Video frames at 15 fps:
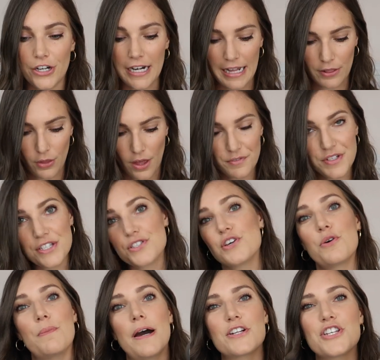and I loved it
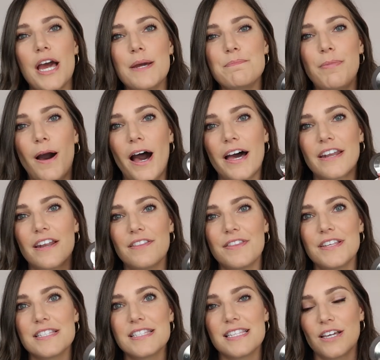so much I bought
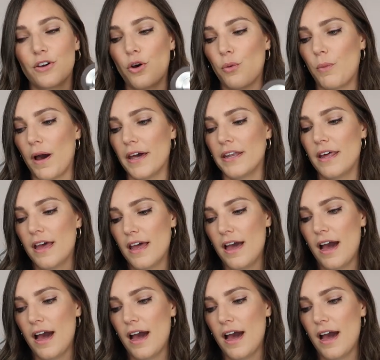the single one.